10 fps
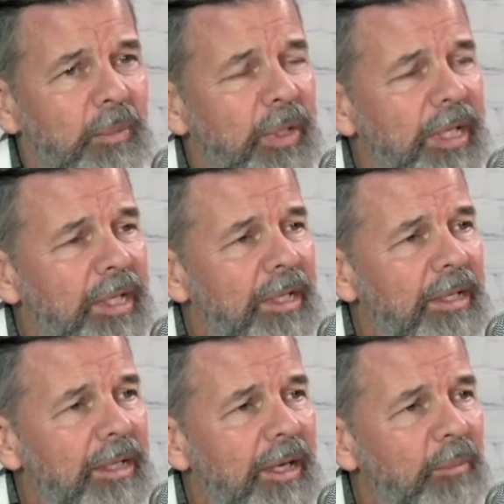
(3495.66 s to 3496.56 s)
when you
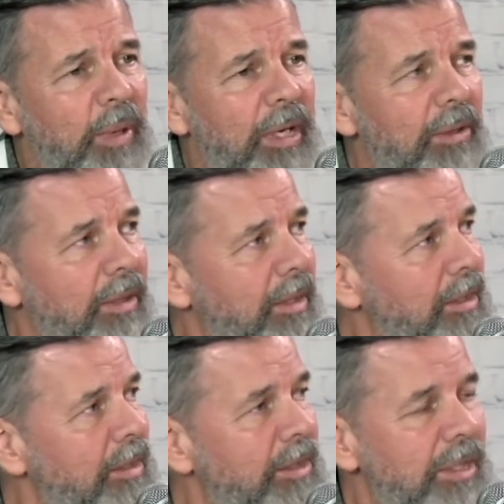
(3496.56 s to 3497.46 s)
compare the
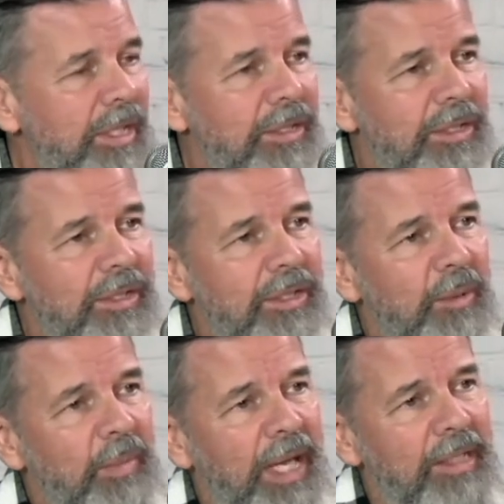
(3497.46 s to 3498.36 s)
good seasons and
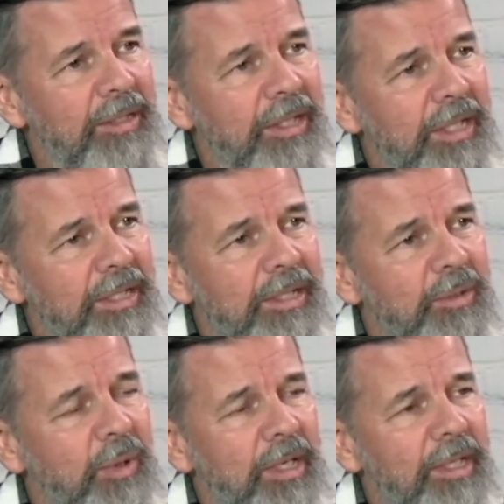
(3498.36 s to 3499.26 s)
the bad
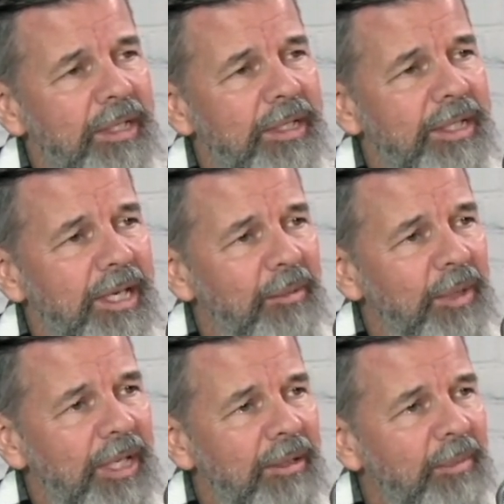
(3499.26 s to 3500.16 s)
seasons, what can you tell
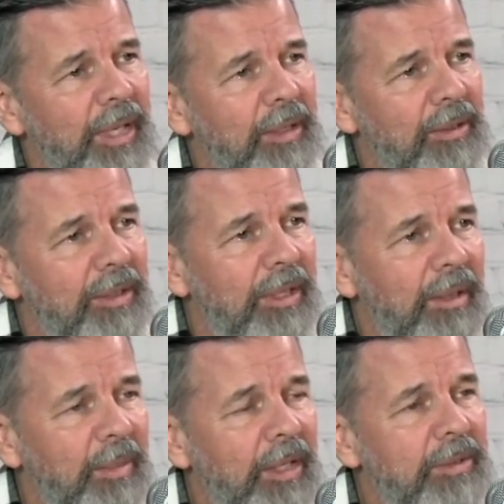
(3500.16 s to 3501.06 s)
me
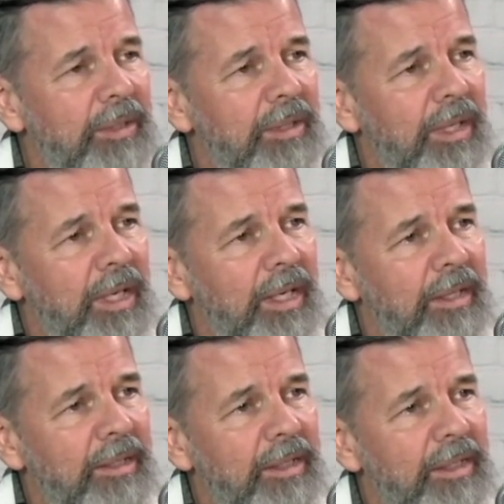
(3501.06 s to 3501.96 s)
about
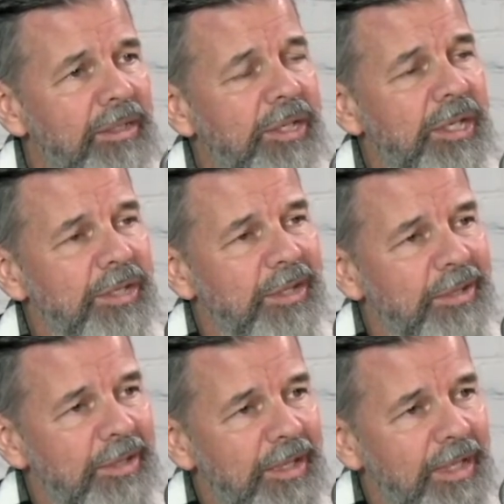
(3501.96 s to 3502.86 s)

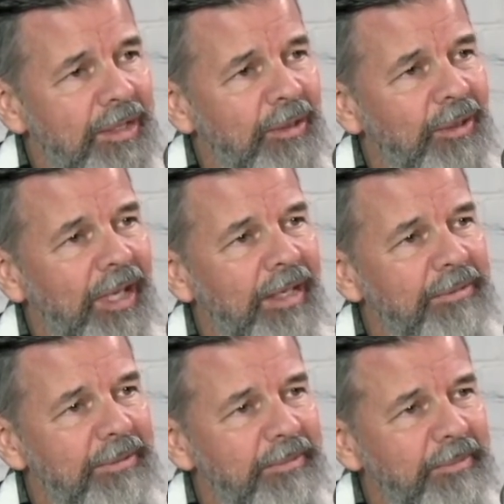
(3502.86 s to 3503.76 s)
Jesus in your life?